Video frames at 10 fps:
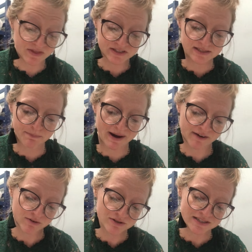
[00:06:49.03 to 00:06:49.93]
the
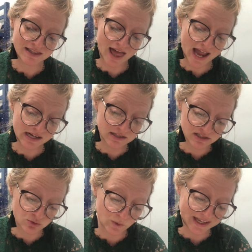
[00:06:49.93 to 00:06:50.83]
spiral slide and
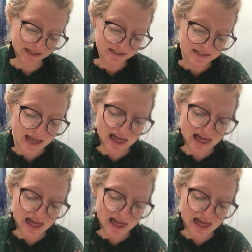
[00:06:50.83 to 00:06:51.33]
swings.